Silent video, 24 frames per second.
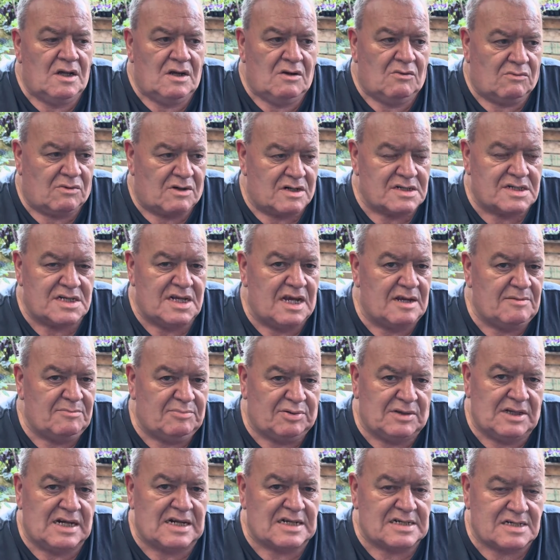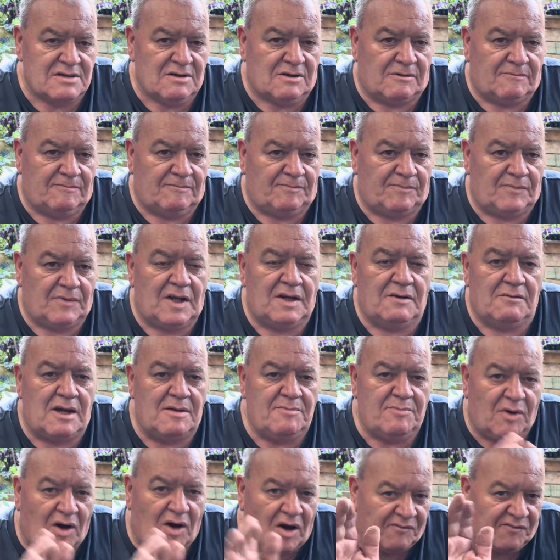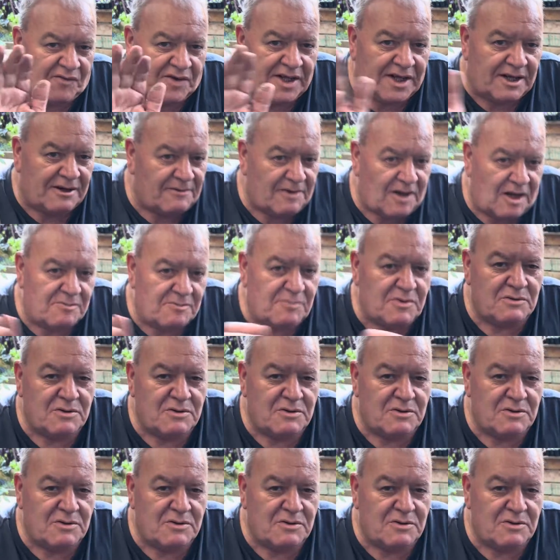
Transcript: whereas the eggplant's not. Anyway, bye for now. Hope you